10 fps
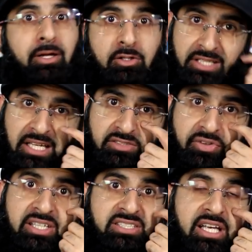because let's
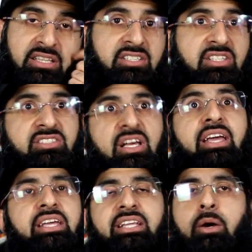face it in the
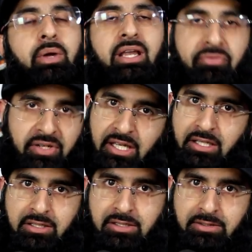society that we're living in,